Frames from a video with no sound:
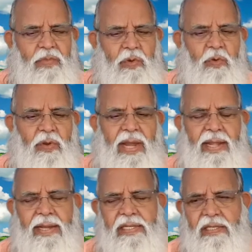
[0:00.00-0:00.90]
To get
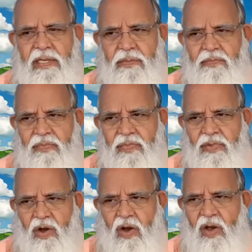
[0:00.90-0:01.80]
disturbed
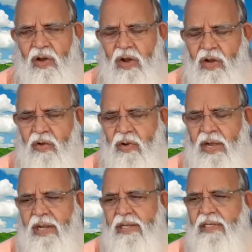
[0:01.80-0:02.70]
or not to
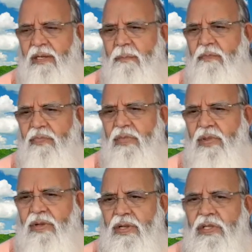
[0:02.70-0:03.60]
get disturbed
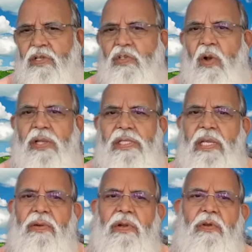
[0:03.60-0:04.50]
is a choice
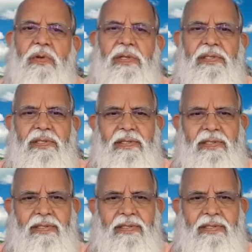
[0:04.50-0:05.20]
given to us.